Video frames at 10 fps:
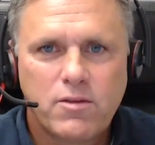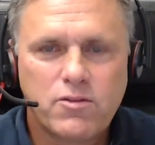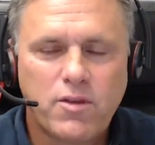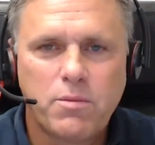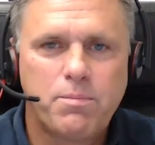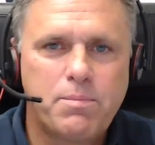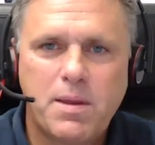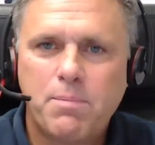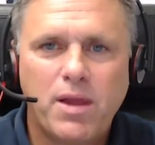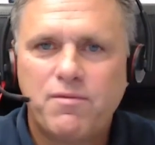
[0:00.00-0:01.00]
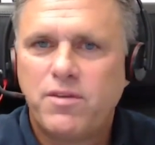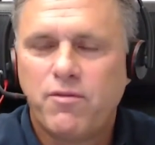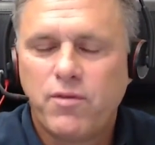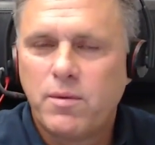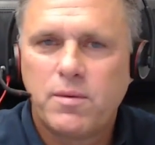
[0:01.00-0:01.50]
There's other people have
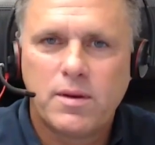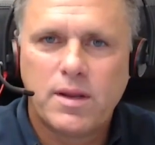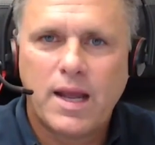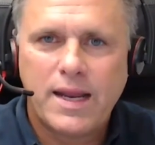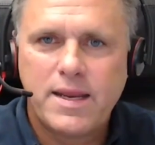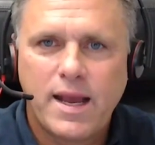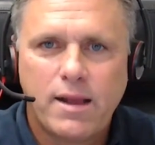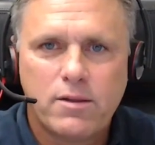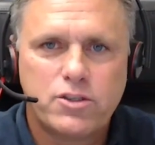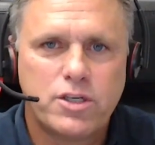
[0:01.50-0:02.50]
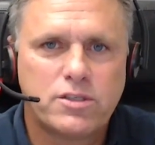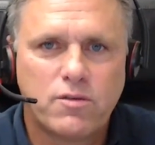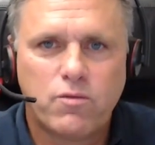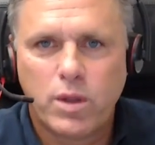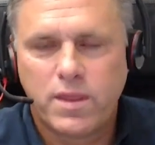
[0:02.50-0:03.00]
different ideologies
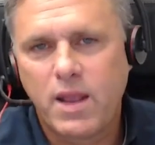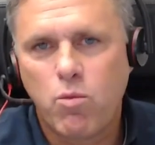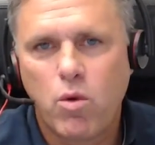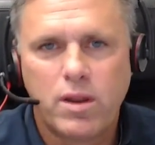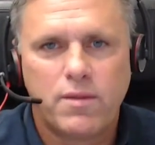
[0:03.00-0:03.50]
of what they want